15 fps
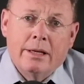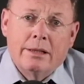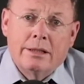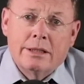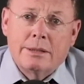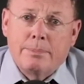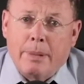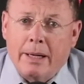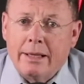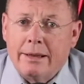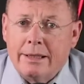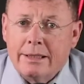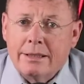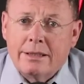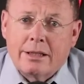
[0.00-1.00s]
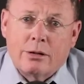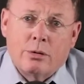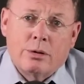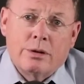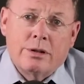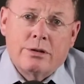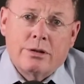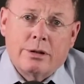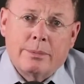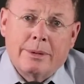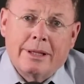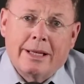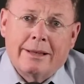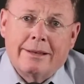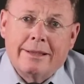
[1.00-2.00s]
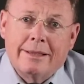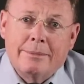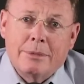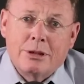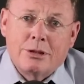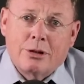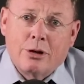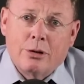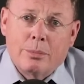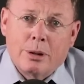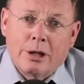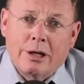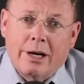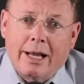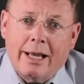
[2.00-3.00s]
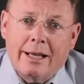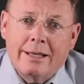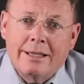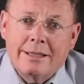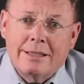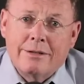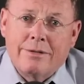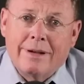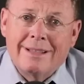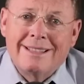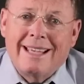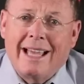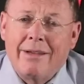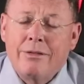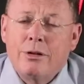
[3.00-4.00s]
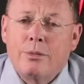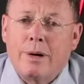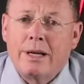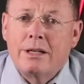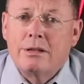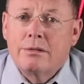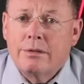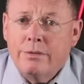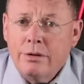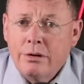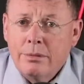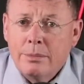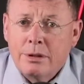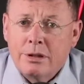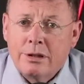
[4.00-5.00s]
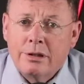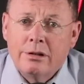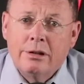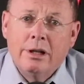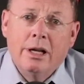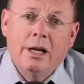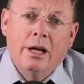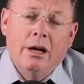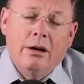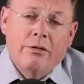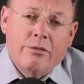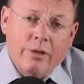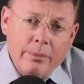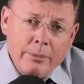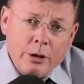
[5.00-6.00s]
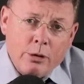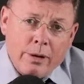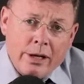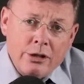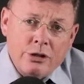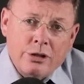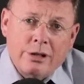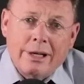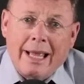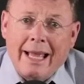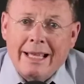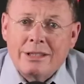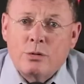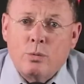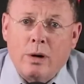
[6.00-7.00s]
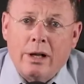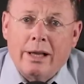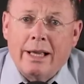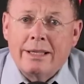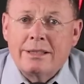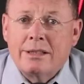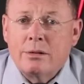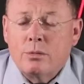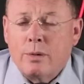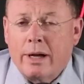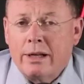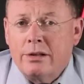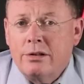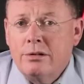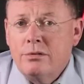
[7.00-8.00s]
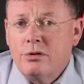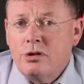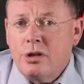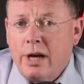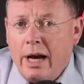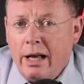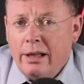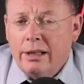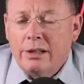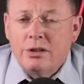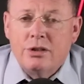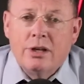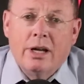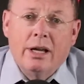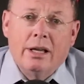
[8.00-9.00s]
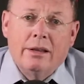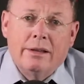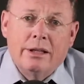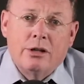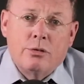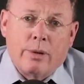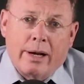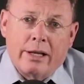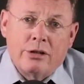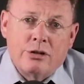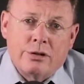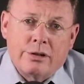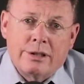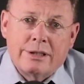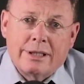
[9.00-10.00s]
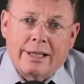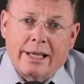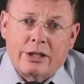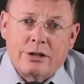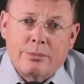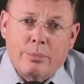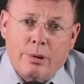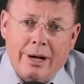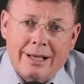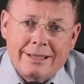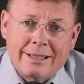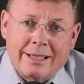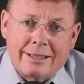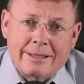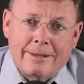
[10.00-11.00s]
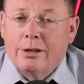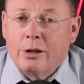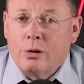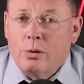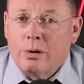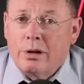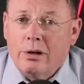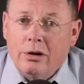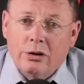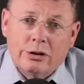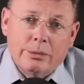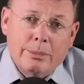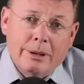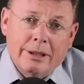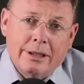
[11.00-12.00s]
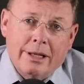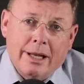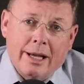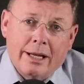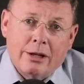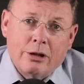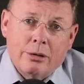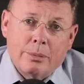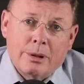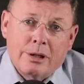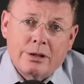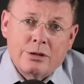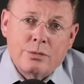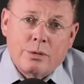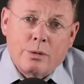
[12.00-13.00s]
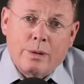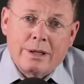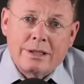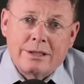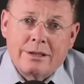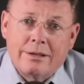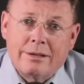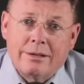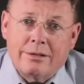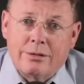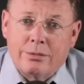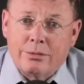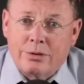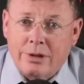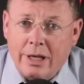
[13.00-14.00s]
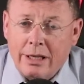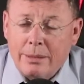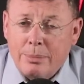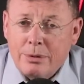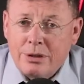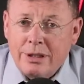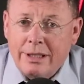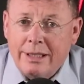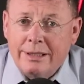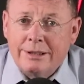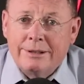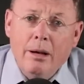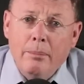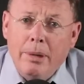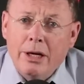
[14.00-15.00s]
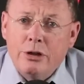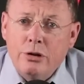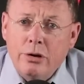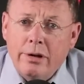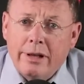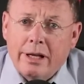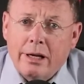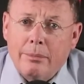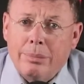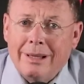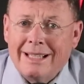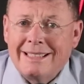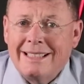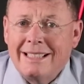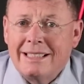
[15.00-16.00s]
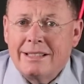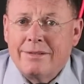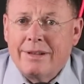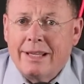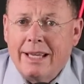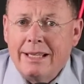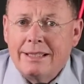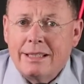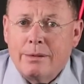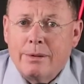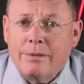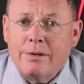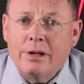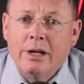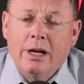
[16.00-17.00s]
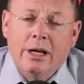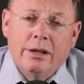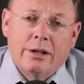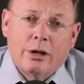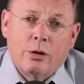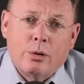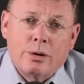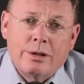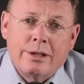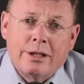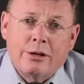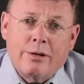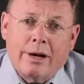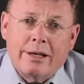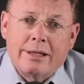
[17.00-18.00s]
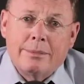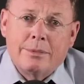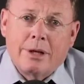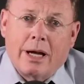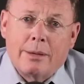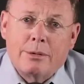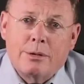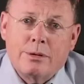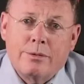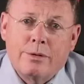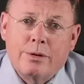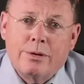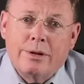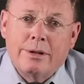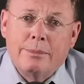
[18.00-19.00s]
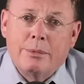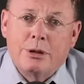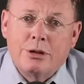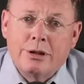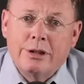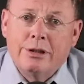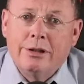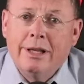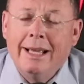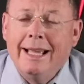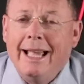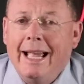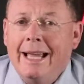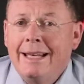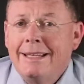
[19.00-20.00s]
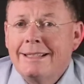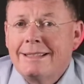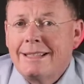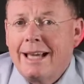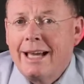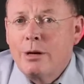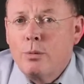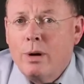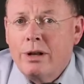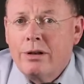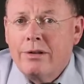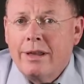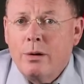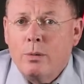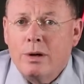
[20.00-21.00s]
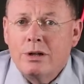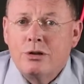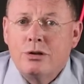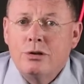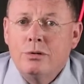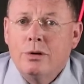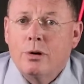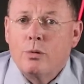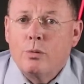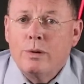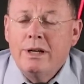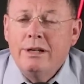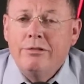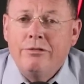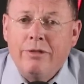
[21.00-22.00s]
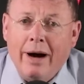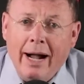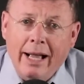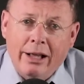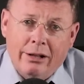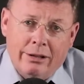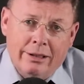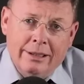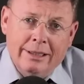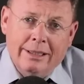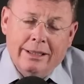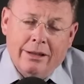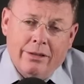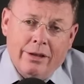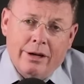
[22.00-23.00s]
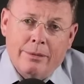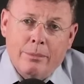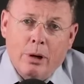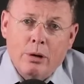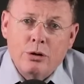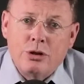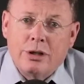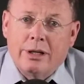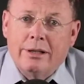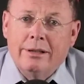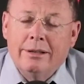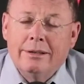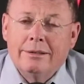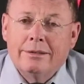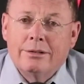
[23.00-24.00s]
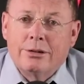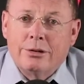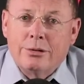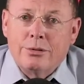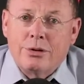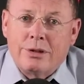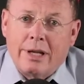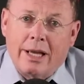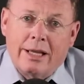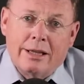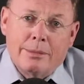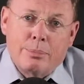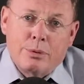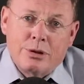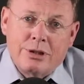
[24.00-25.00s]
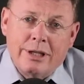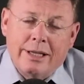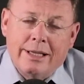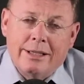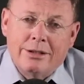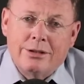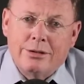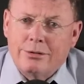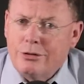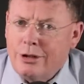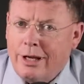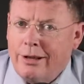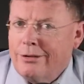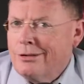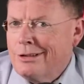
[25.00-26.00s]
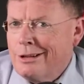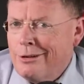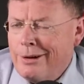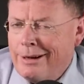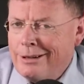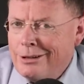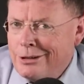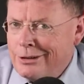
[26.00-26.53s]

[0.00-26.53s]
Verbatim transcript: Despite this, the court determined that Mr. Kohberger and his defense have the right to review the material from the grand jury, as well as the right to challenge the grand jury selection process. The court ultimately denied Kohberger's request to stay the proceedings, but due to the complexities of the case, however, the court did grant him time to review the material and decide whether they want to refile their motion to stay the proceedings to challenge the grand